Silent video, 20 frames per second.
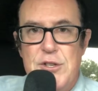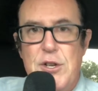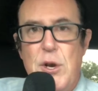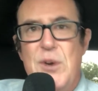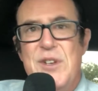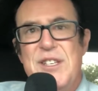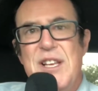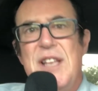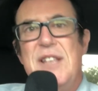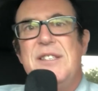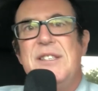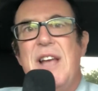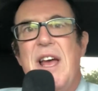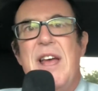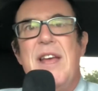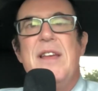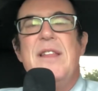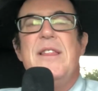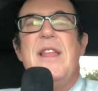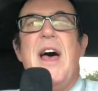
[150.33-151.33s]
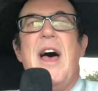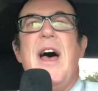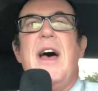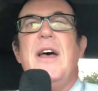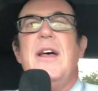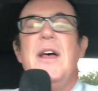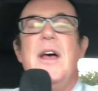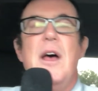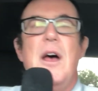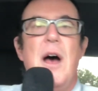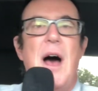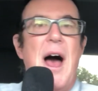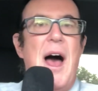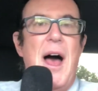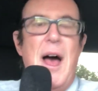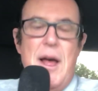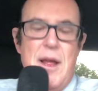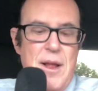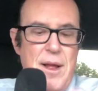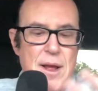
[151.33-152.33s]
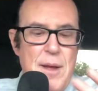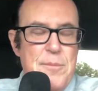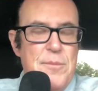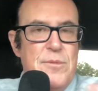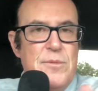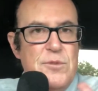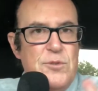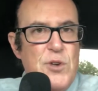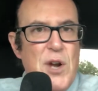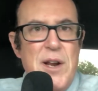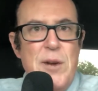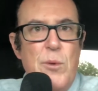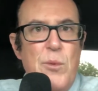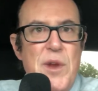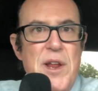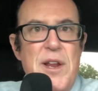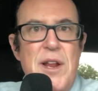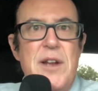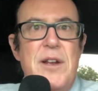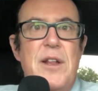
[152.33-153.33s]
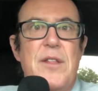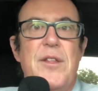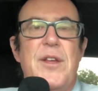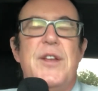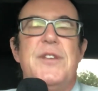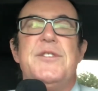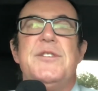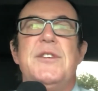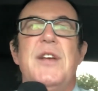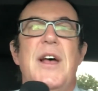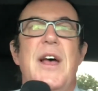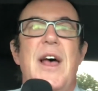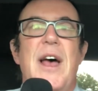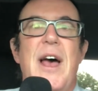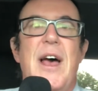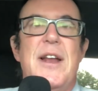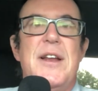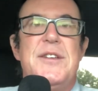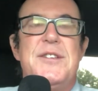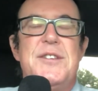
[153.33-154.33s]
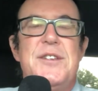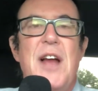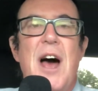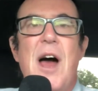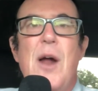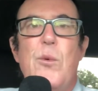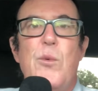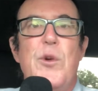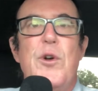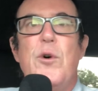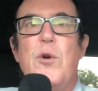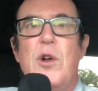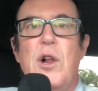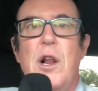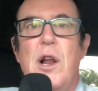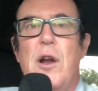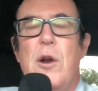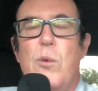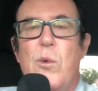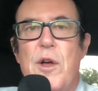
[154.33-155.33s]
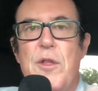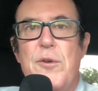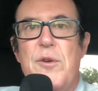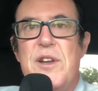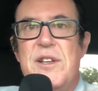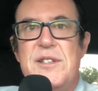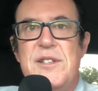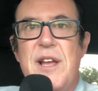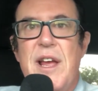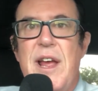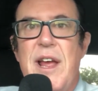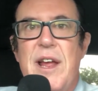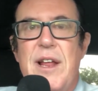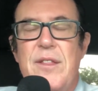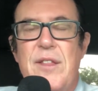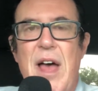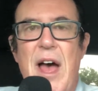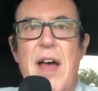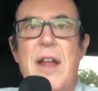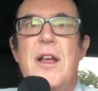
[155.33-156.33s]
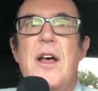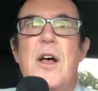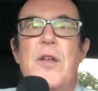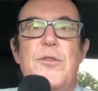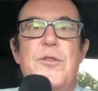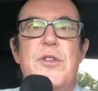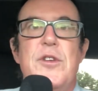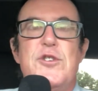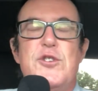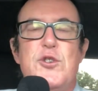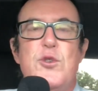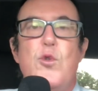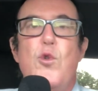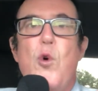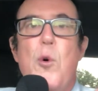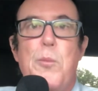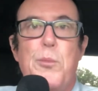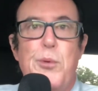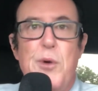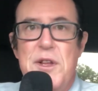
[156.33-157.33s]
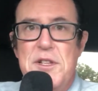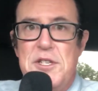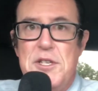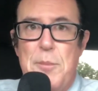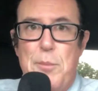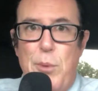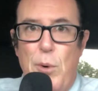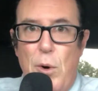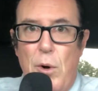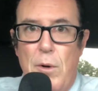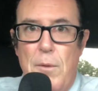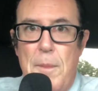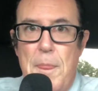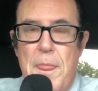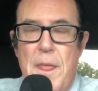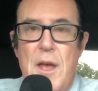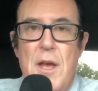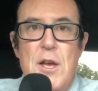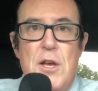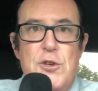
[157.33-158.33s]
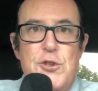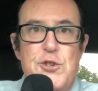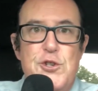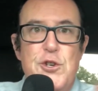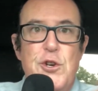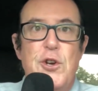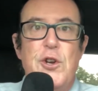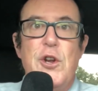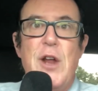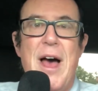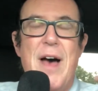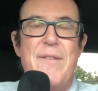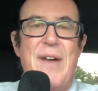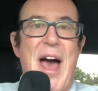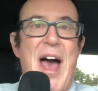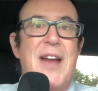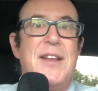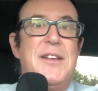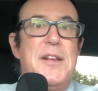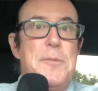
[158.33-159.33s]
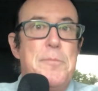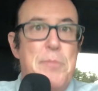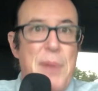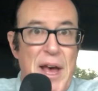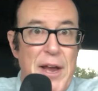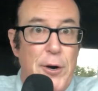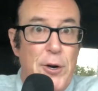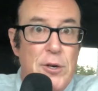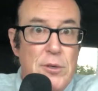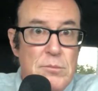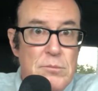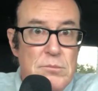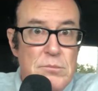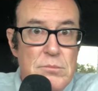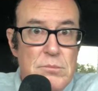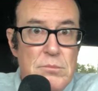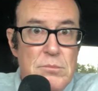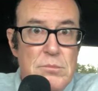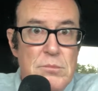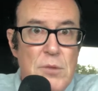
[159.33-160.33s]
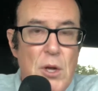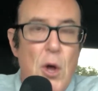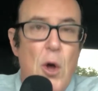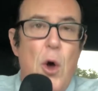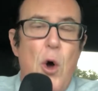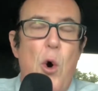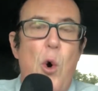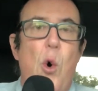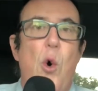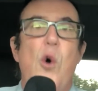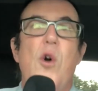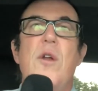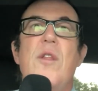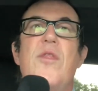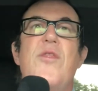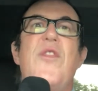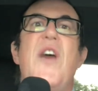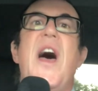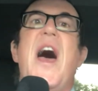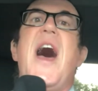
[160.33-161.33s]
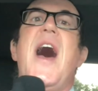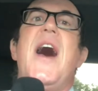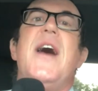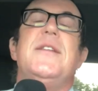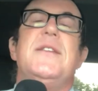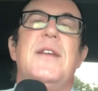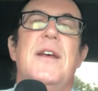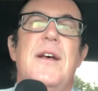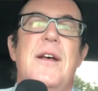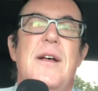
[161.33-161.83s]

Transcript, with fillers: So is he saying that? I, I'm trying to read into this, and it's not real clear whether he's saying that the school principal should have acted better or that